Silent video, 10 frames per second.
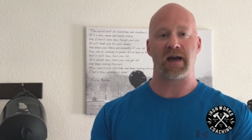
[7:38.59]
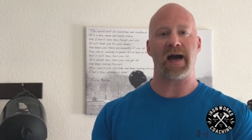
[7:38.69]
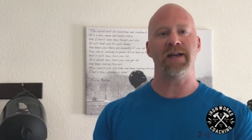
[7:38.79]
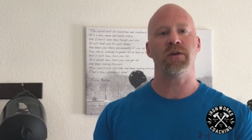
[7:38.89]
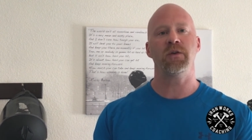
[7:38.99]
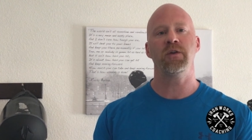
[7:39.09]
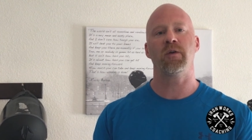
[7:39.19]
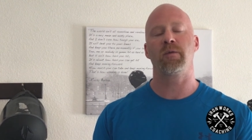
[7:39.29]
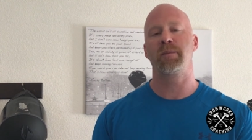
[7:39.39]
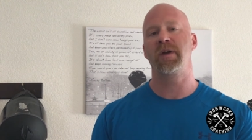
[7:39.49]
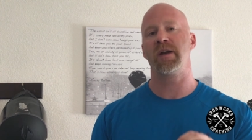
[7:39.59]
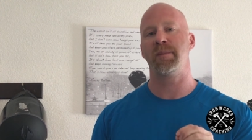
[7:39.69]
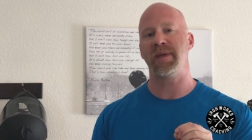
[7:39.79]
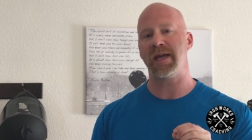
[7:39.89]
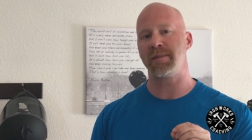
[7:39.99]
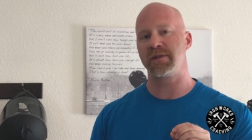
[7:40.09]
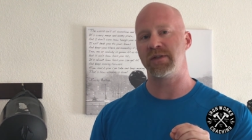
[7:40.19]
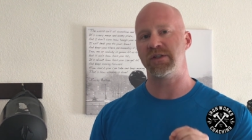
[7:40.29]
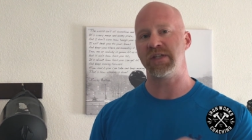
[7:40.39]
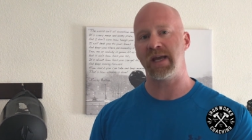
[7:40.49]
I know you're going to be able
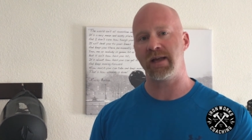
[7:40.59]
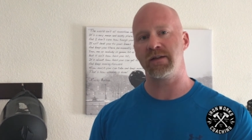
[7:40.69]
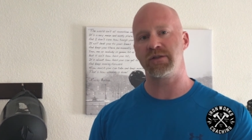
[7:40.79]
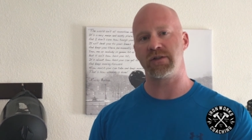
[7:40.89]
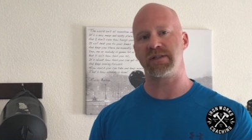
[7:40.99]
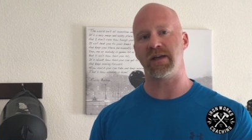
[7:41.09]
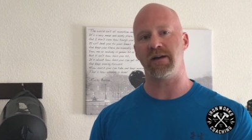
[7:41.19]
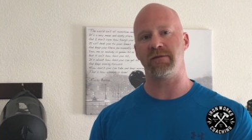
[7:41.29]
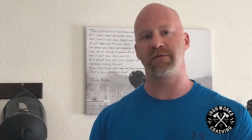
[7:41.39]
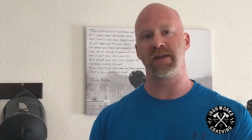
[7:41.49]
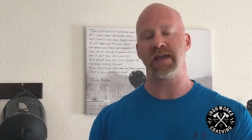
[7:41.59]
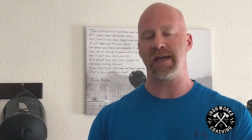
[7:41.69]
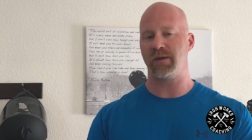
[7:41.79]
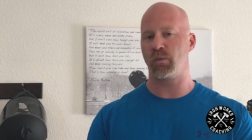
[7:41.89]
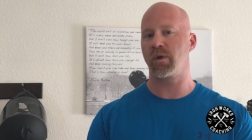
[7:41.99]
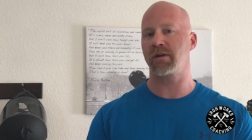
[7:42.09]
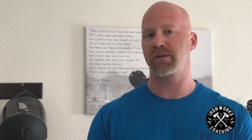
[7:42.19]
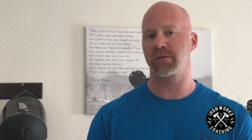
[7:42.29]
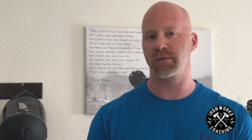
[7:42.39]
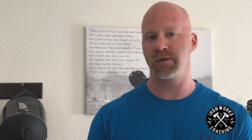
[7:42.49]
to challenge yourself and work
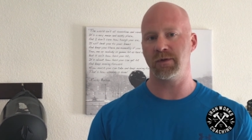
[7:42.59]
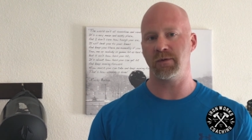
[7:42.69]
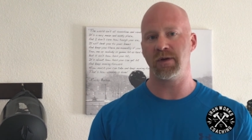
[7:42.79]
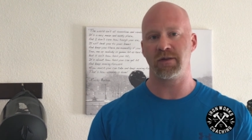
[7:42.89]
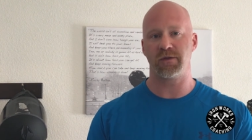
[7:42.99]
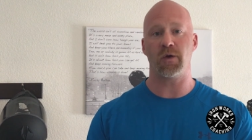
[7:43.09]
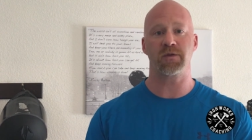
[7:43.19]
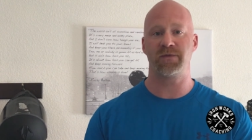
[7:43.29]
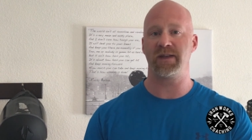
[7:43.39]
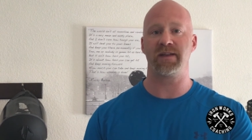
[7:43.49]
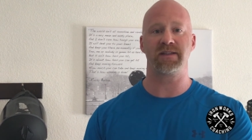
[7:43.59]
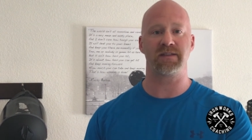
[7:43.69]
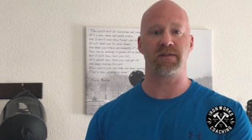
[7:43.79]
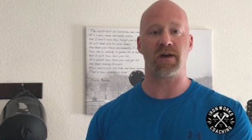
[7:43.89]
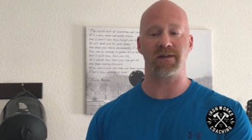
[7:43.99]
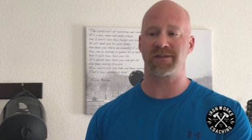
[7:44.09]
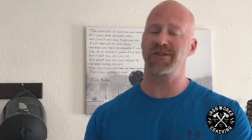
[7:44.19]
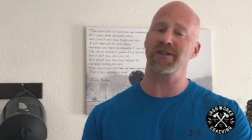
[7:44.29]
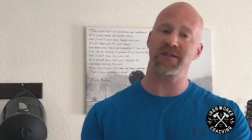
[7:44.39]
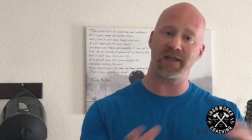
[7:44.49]
through those feelings and thoughts
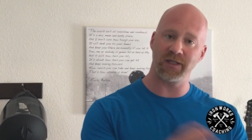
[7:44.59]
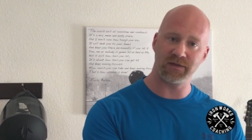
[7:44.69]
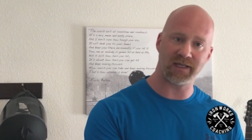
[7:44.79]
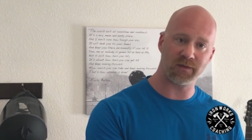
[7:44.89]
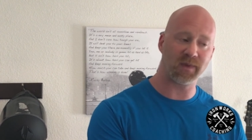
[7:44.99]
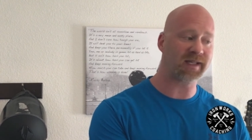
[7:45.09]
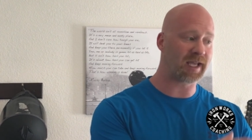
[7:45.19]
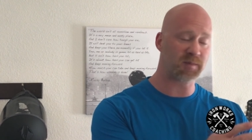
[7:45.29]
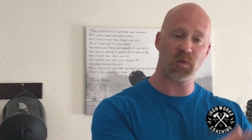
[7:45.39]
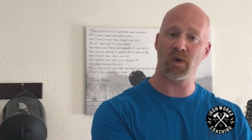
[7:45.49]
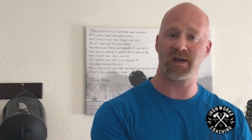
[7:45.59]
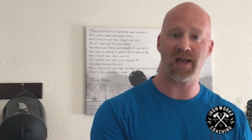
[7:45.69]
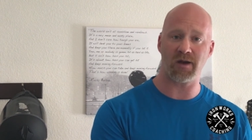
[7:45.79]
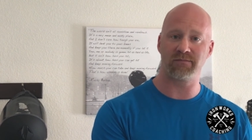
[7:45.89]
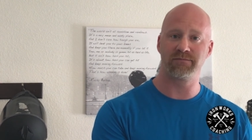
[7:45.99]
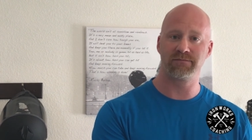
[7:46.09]
just like you did when it came to working out.